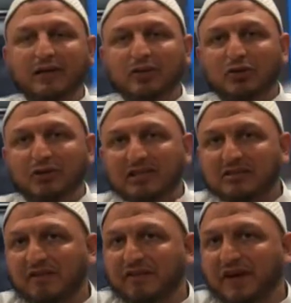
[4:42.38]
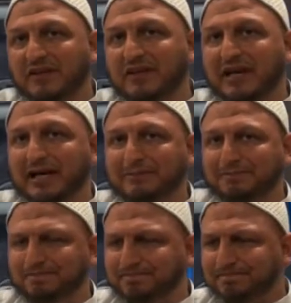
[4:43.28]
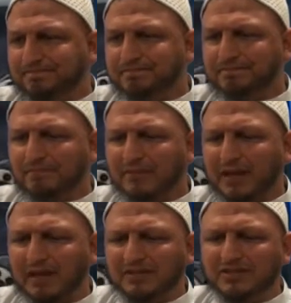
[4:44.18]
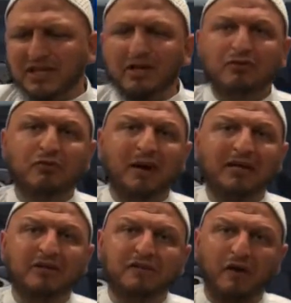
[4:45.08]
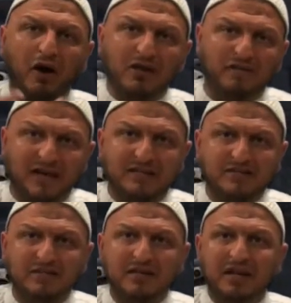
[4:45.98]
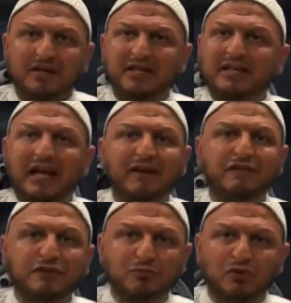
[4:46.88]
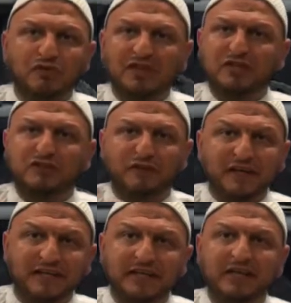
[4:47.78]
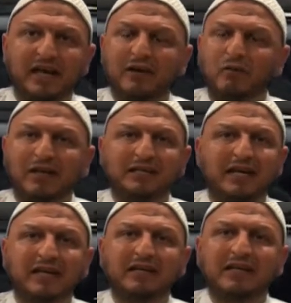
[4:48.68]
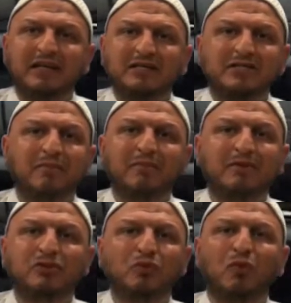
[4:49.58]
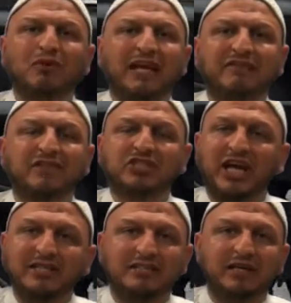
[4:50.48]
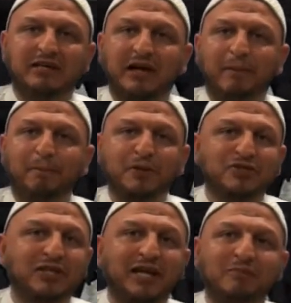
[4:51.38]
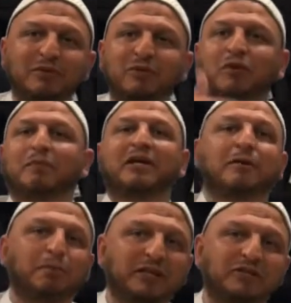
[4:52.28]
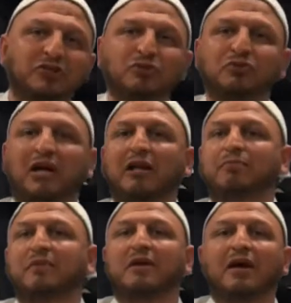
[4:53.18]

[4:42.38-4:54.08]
So it is a very stark reminder for all of us that life is moving, it's fleeting, and one day, you won't have the chance that a person like me will make a plea to you to help